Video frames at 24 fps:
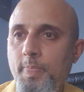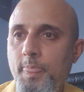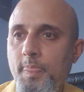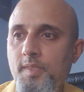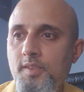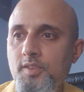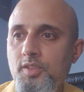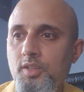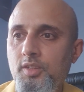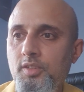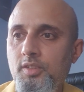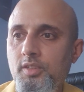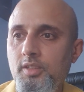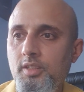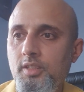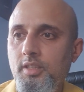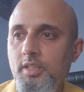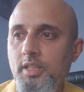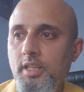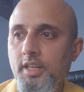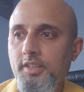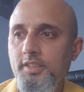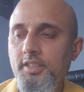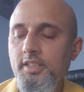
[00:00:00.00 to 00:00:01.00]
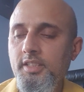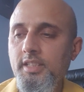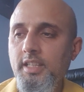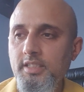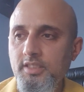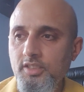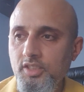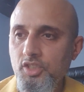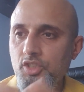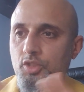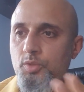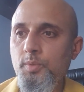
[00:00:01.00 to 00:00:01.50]
so I think that's
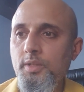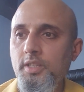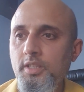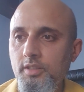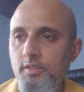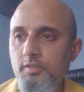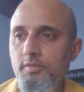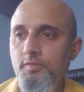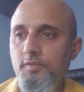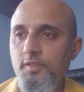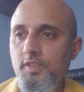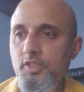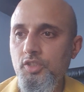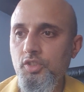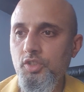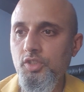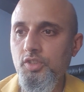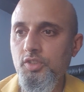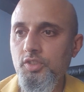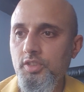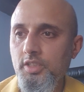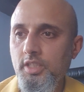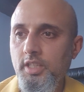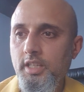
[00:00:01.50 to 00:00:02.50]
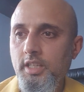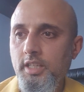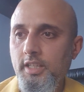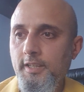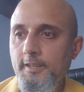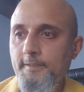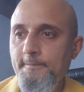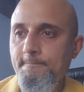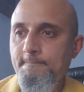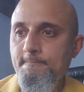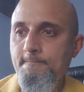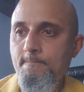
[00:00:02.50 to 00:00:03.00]
the suite of features
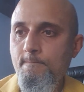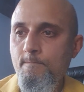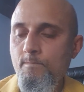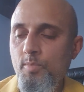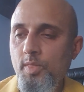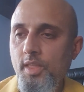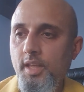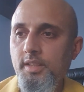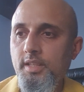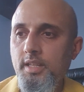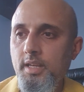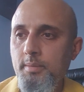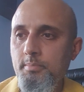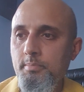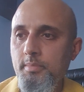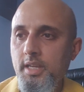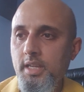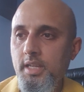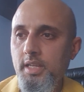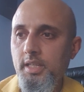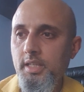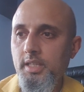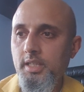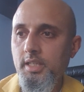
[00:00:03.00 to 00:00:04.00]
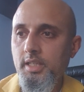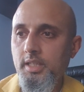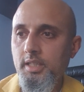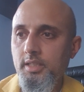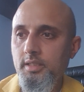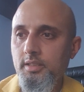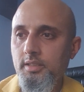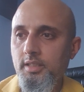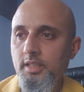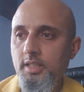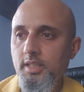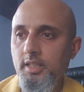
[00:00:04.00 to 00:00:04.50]
that make
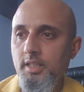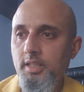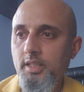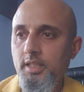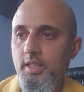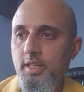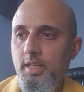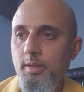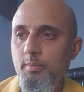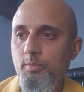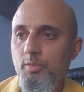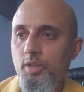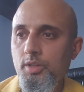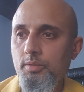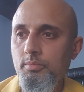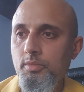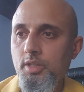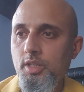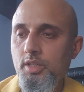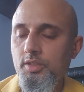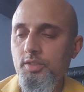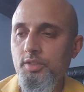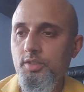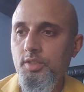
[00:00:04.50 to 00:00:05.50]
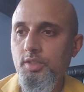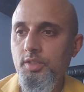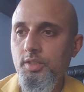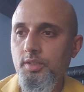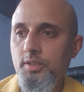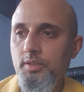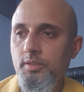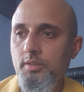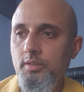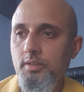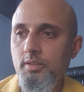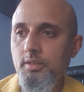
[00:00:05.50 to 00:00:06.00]
the EM1 Mark II